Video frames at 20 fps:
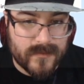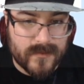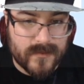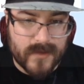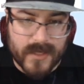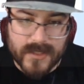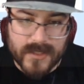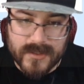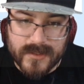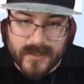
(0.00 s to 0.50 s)

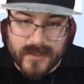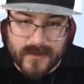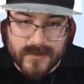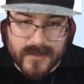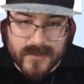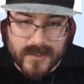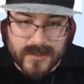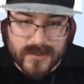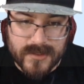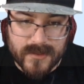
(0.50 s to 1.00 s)
Well, actually, that
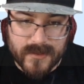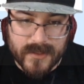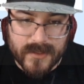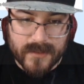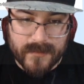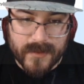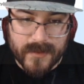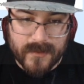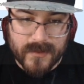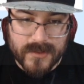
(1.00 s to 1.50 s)
was not showing
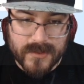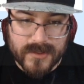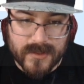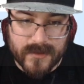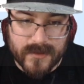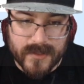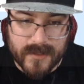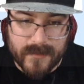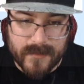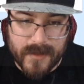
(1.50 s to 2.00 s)
up. It was
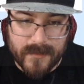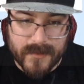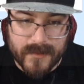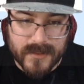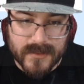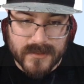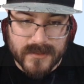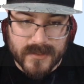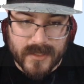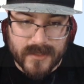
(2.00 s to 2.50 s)
showing up maybe
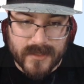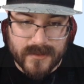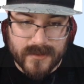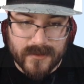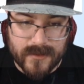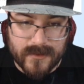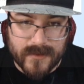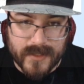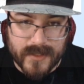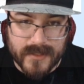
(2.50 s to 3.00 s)
because of that
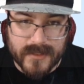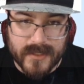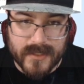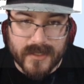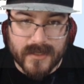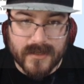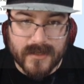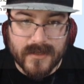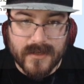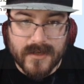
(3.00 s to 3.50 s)
node right
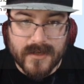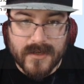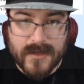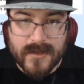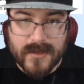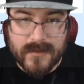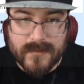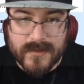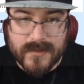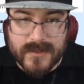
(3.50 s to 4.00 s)
there.
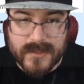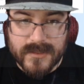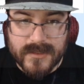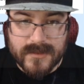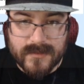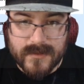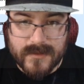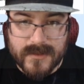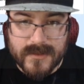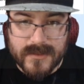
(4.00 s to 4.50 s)
But
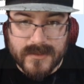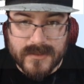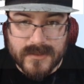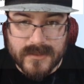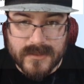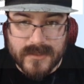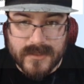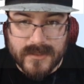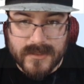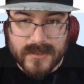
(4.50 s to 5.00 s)
this one
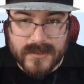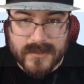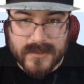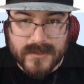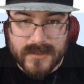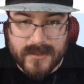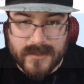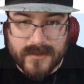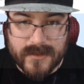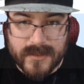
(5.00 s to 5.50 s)
is
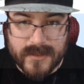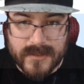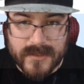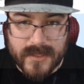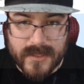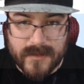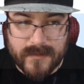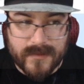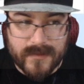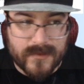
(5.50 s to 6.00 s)
another
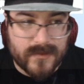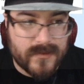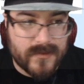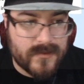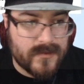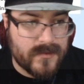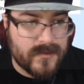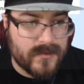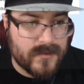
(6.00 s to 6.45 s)
example.